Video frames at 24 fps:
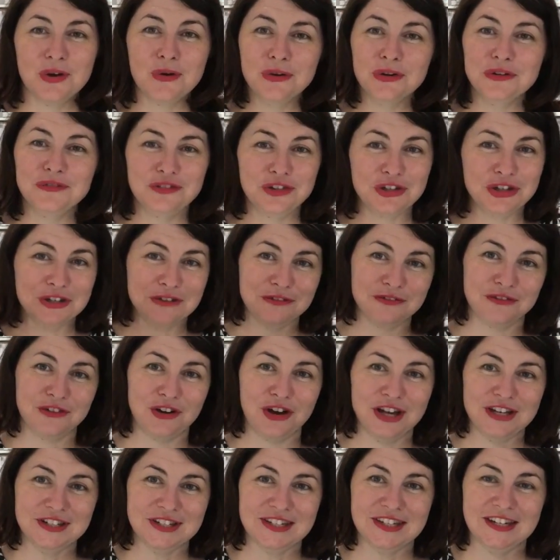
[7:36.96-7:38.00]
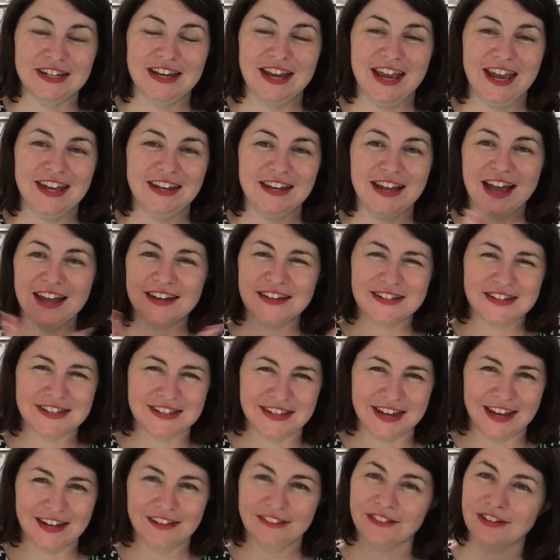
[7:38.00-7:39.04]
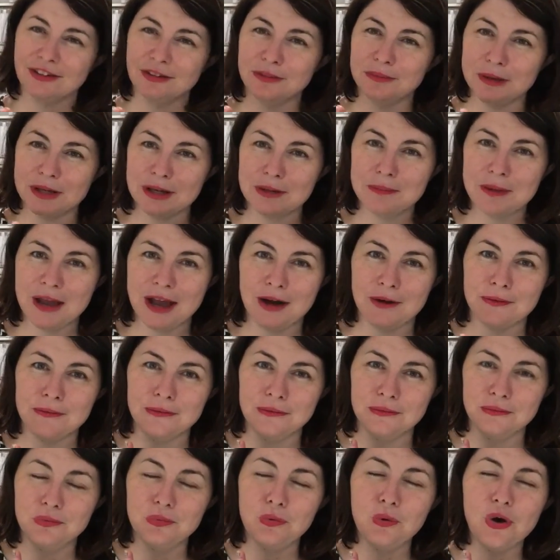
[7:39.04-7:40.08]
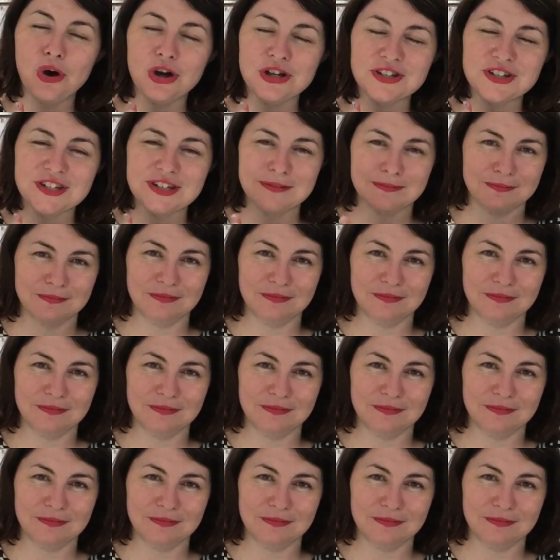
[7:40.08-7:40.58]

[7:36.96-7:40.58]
all of you can find it and understand a little bit about what